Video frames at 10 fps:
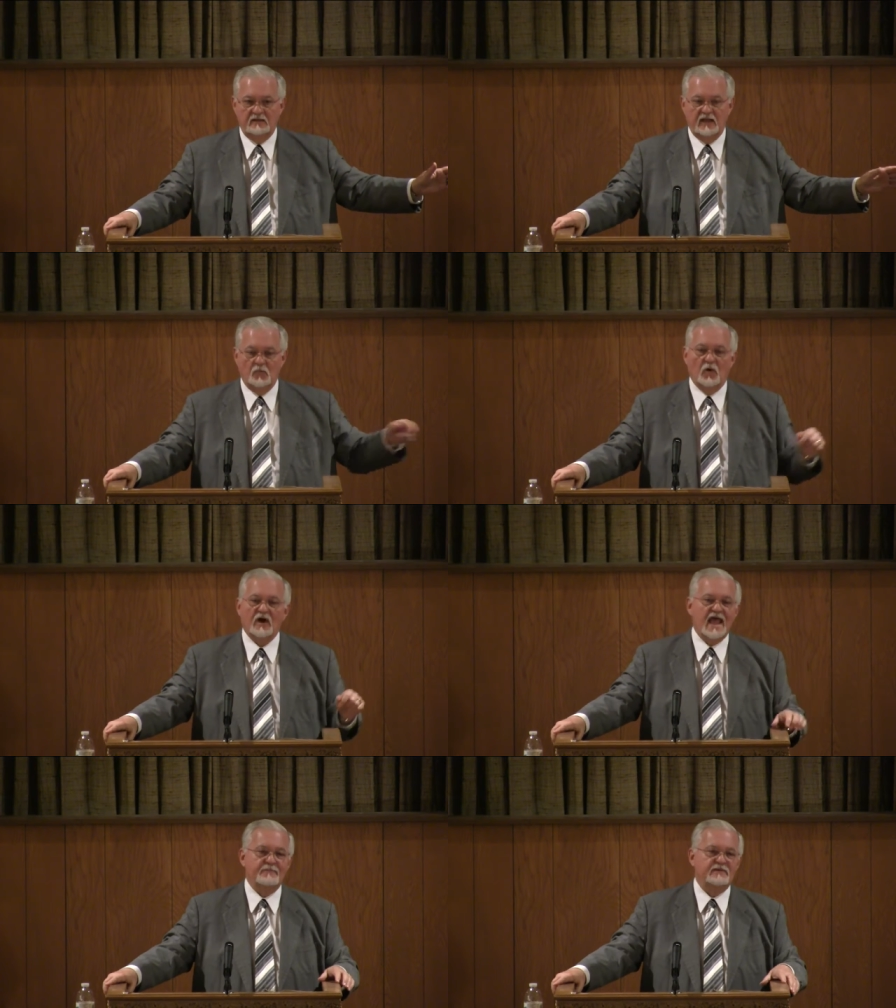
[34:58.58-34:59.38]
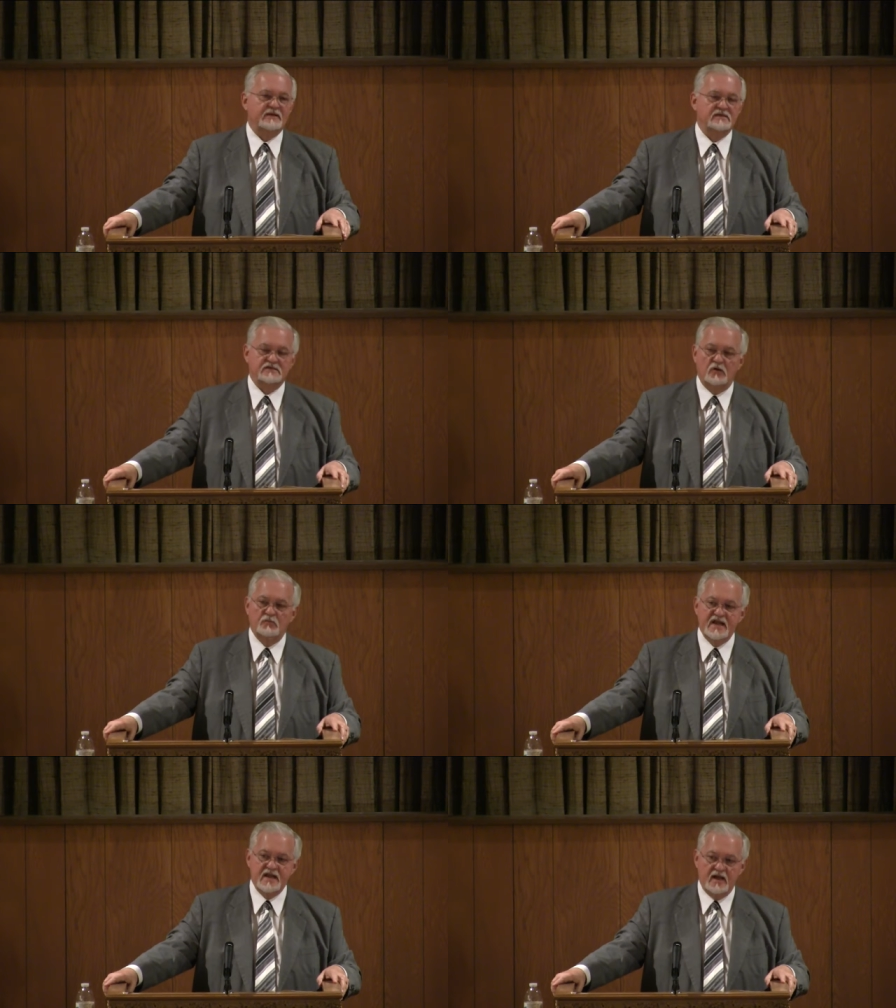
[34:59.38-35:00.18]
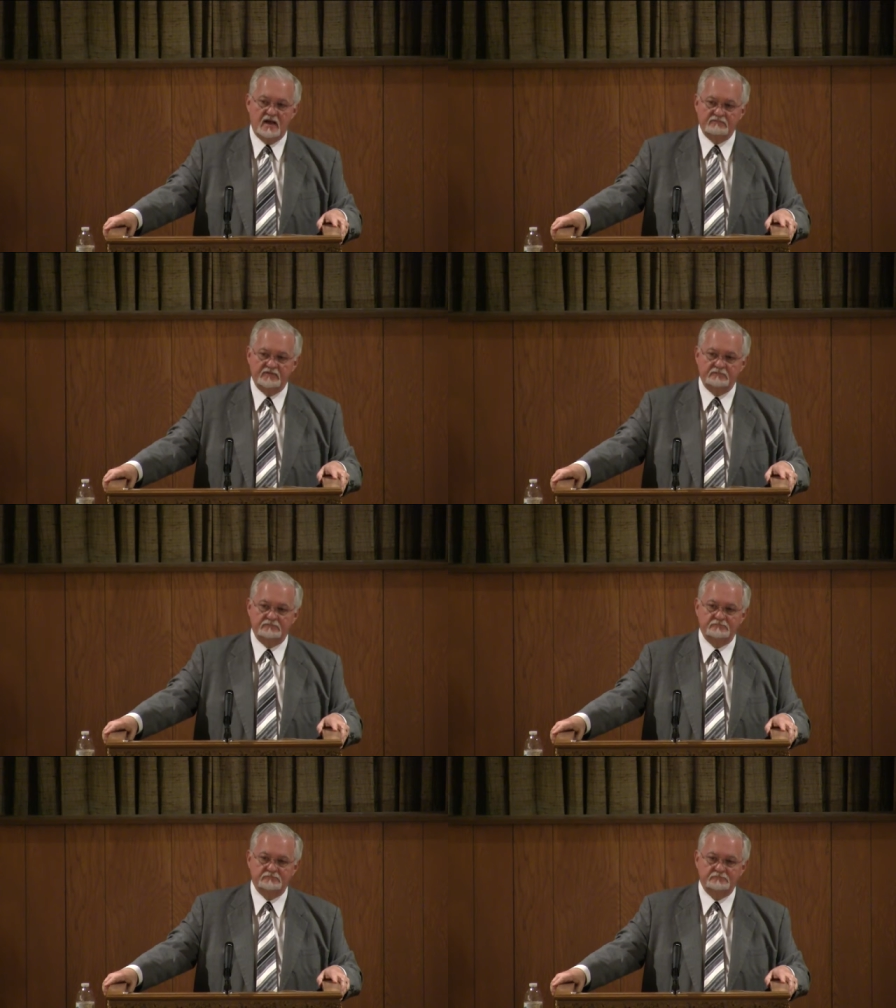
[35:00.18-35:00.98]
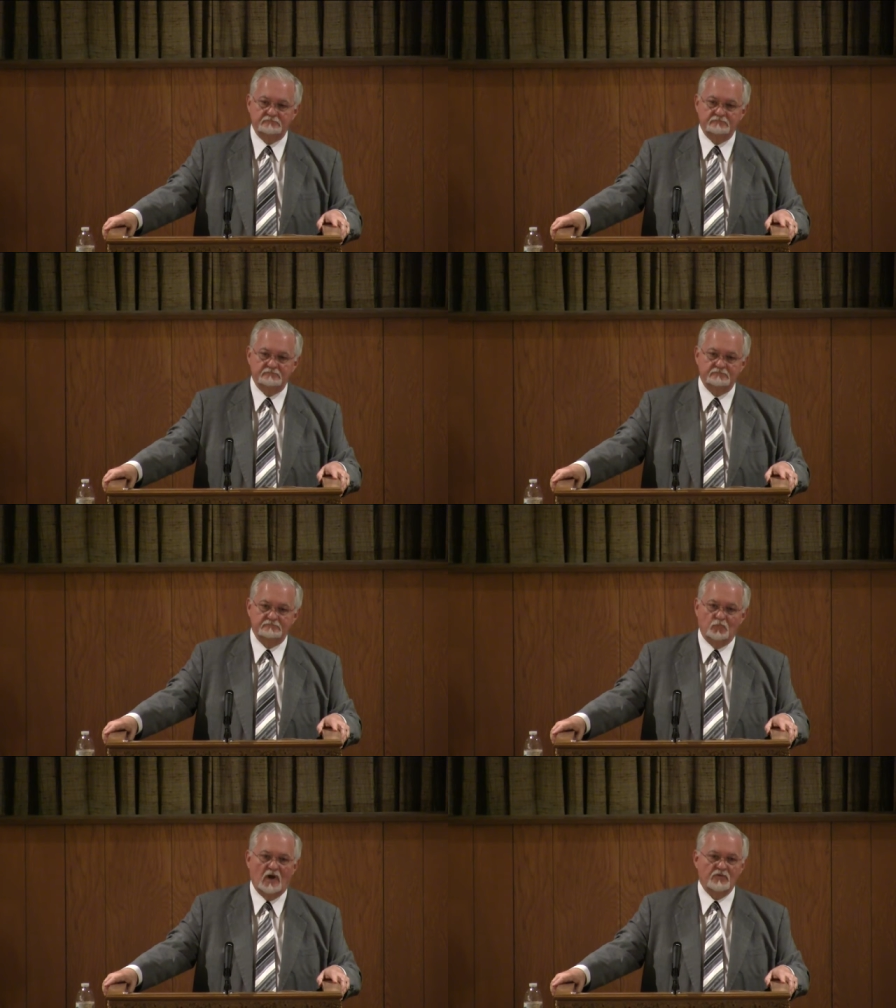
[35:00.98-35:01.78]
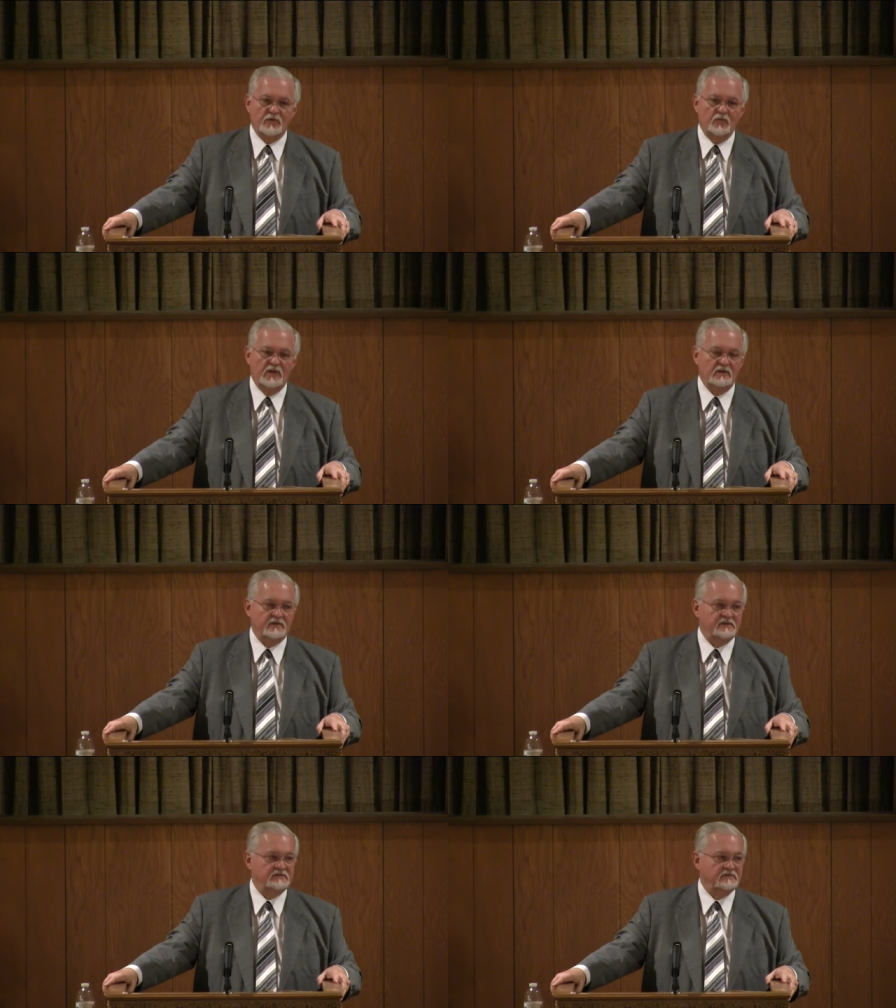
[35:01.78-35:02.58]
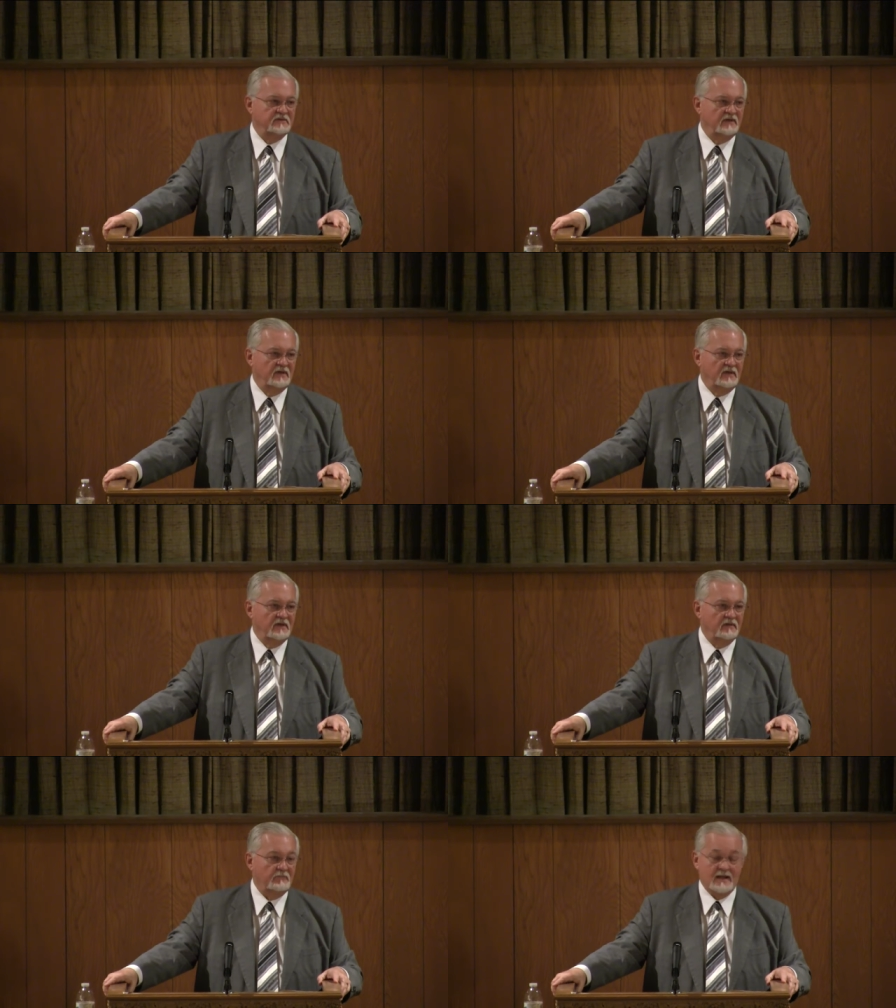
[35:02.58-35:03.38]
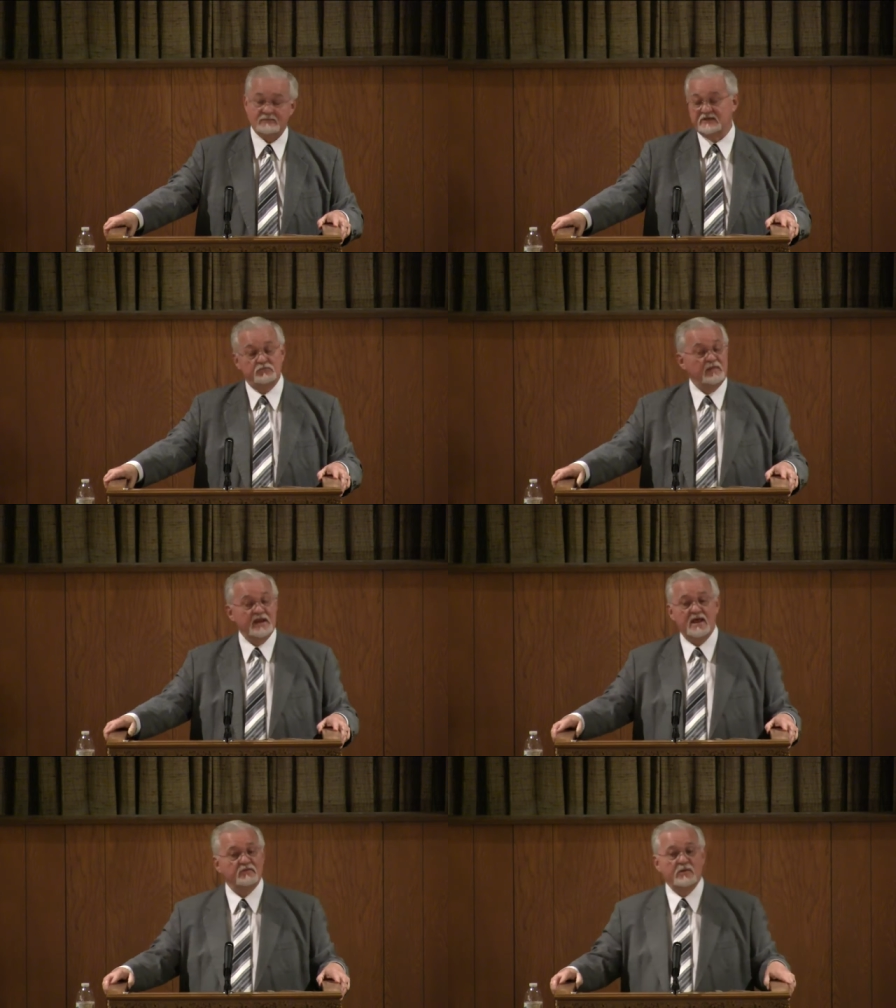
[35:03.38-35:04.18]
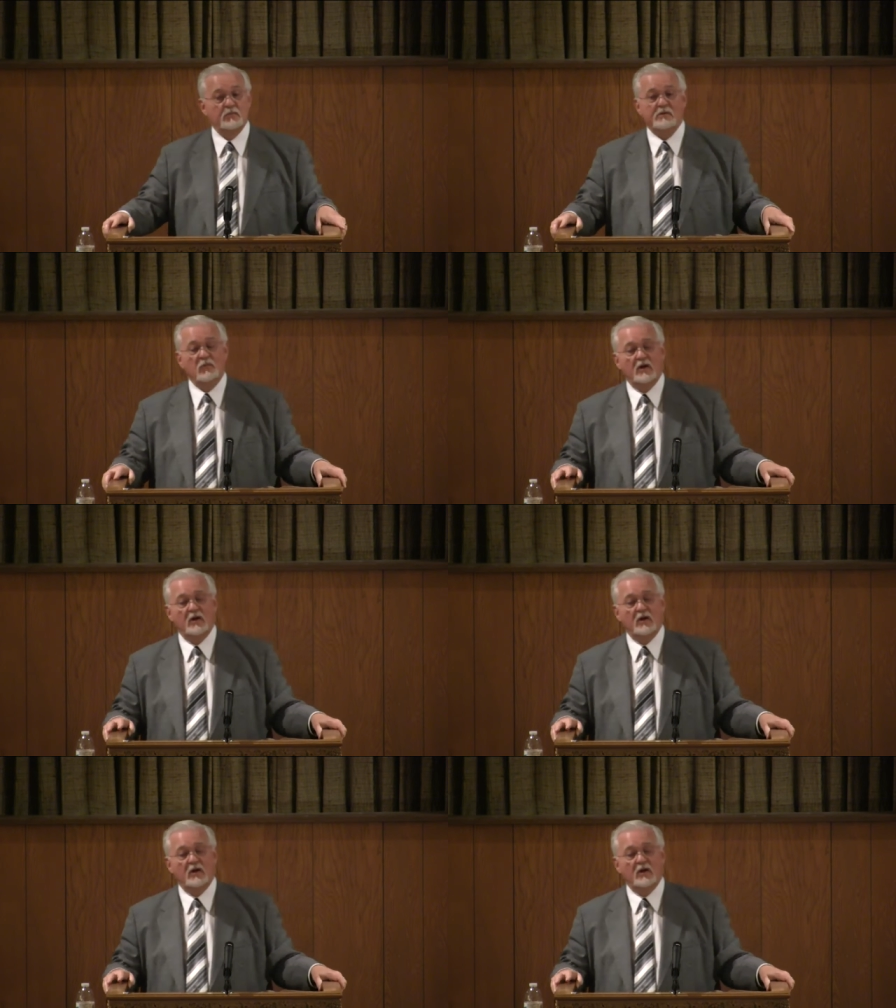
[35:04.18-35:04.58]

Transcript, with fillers: And what happened to so many of them wandering in the wilderness? The Bible says many of them he wasn't well